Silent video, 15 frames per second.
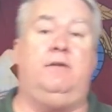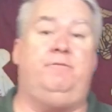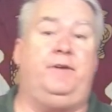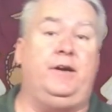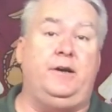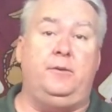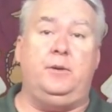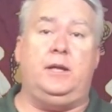
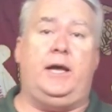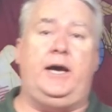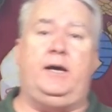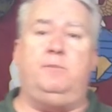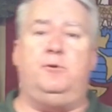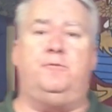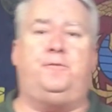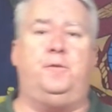Very
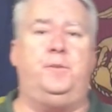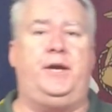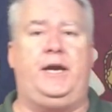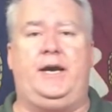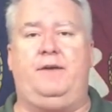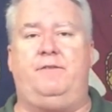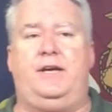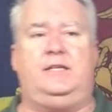reliable for me.
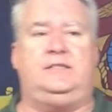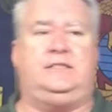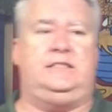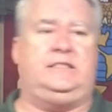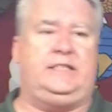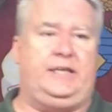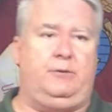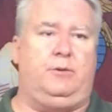I have had
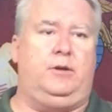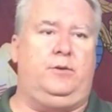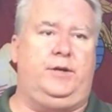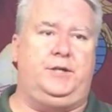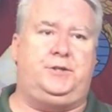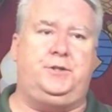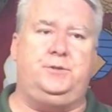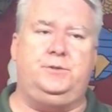zero
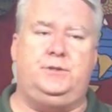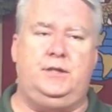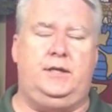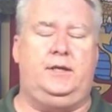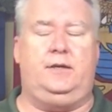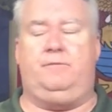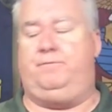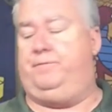issues.
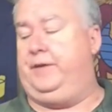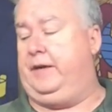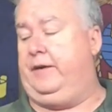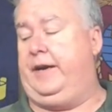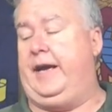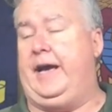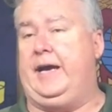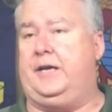
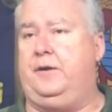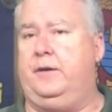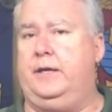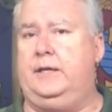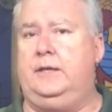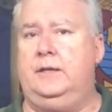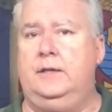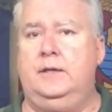Very
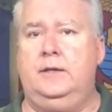accurate.